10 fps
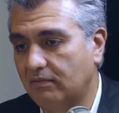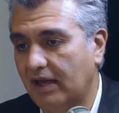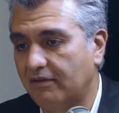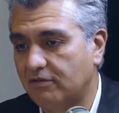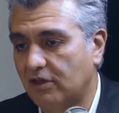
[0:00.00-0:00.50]

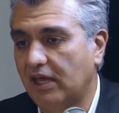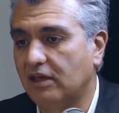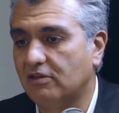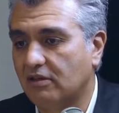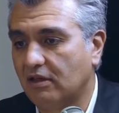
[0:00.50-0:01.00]
have
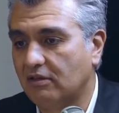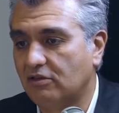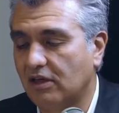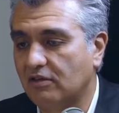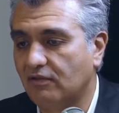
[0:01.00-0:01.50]
changed and
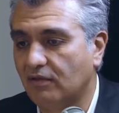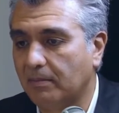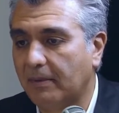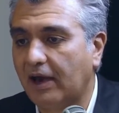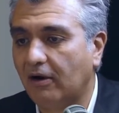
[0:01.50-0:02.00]
changed for the
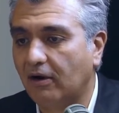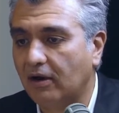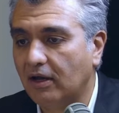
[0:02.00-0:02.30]
better.